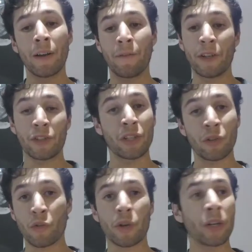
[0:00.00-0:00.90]
fish
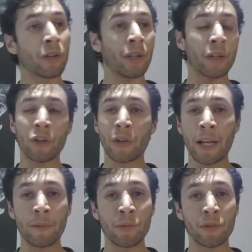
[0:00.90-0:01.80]
and krill and other
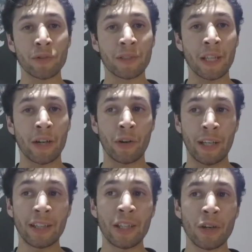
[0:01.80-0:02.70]
animals that are
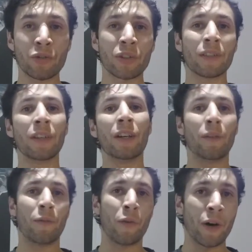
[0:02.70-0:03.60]
in the ocean
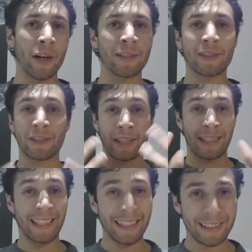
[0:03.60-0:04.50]
for us
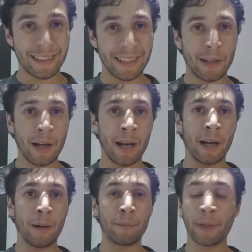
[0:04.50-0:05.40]
to eat.
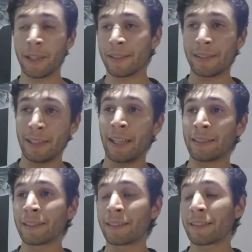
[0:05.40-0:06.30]
But
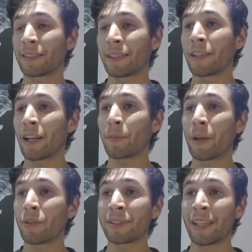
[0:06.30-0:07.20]
as it says in the
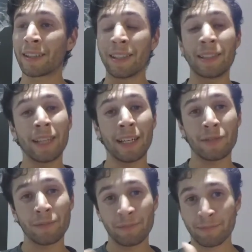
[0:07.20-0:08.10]
documentaries, that
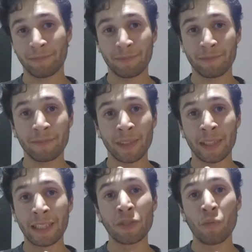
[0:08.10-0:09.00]

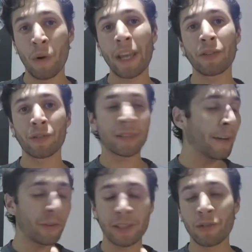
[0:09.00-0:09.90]
these whales,
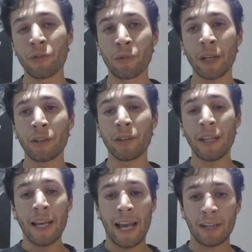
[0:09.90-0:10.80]
every single whale,
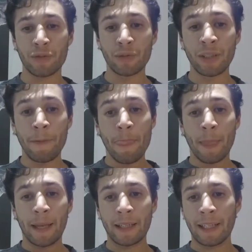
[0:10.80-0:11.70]
actually
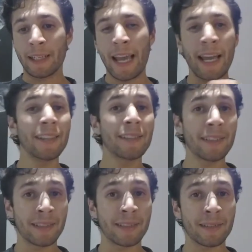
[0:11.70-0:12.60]

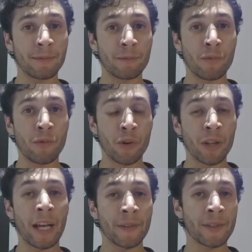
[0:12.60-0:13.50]
enhances more
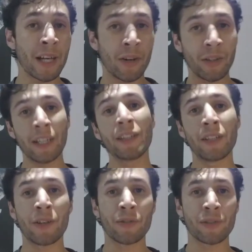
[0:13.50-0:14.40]
lifestyle in
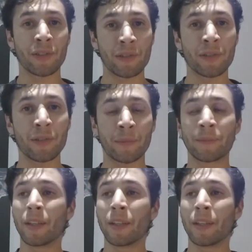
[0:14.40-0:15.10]
the ocean too.